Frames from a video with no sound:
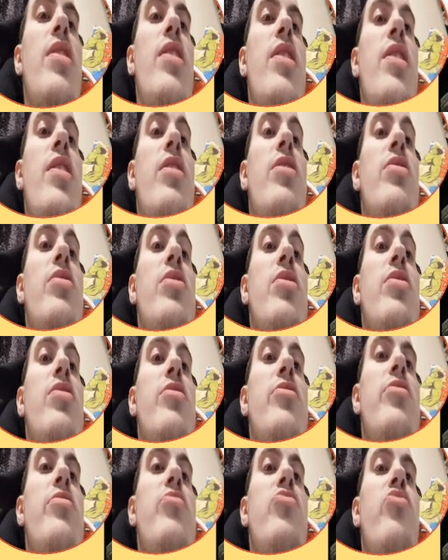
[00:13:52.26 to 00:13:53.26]
and uh,
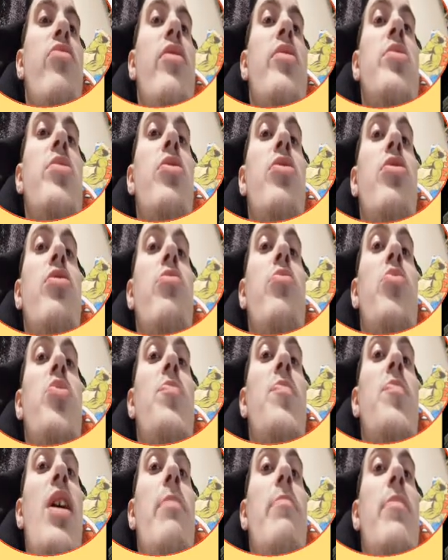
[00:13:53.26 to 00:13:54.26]
try to use
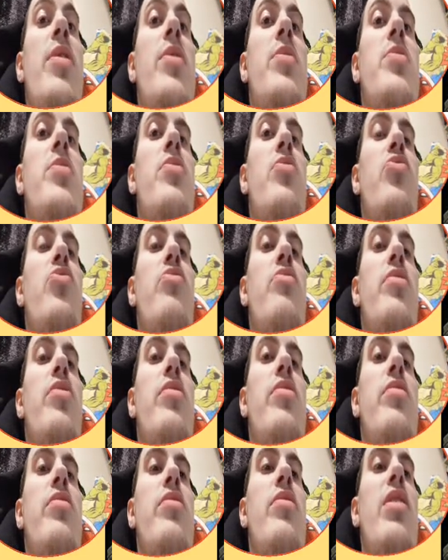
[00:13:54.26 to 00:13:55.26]
Batman to
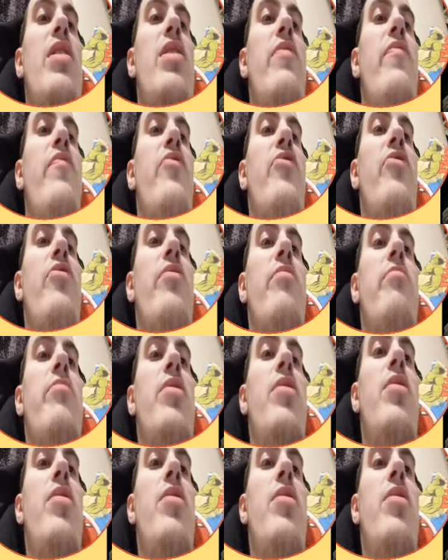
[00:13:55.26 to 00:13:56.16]
uh, get them for him.